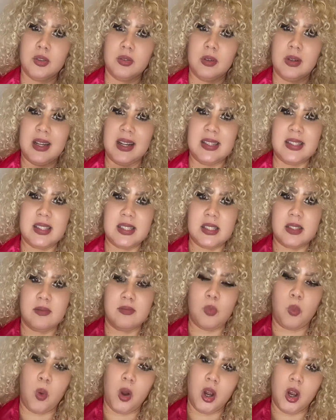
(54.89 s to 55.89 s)
let's
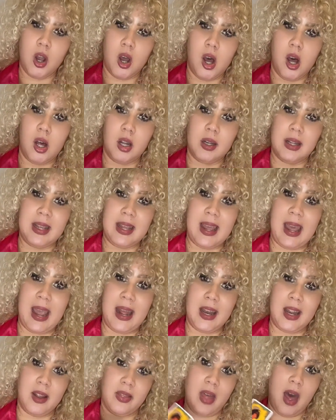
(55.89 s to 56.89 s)
work on
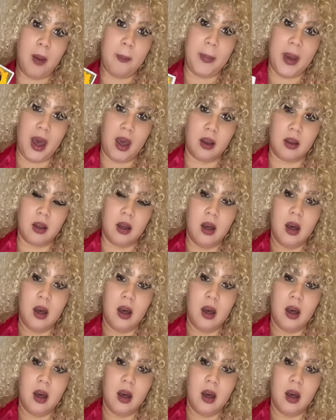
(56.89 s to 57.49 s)
gaining that back